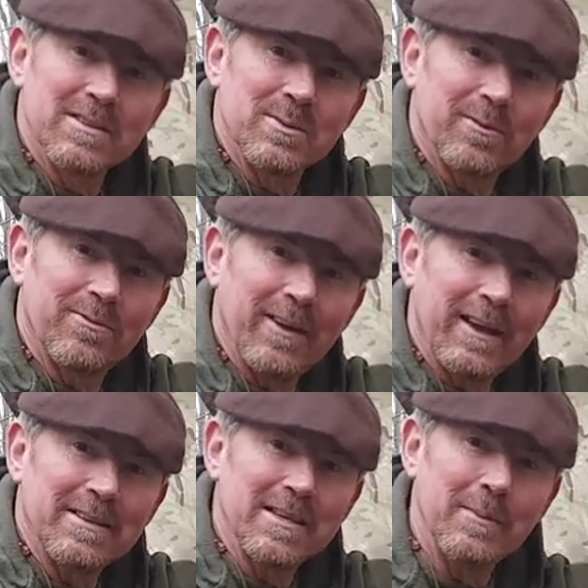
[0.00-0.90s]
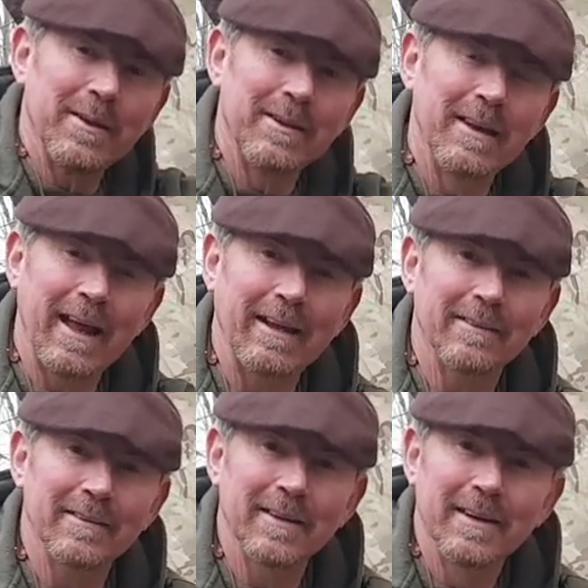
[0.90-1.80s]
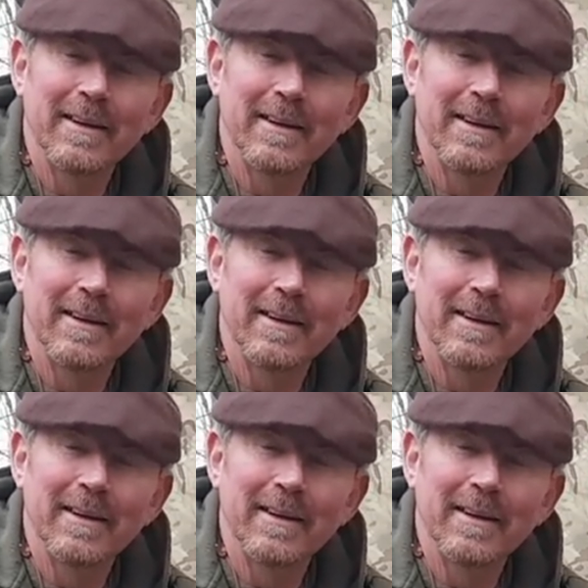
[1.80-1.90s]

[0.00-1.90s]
to a fingertip in length.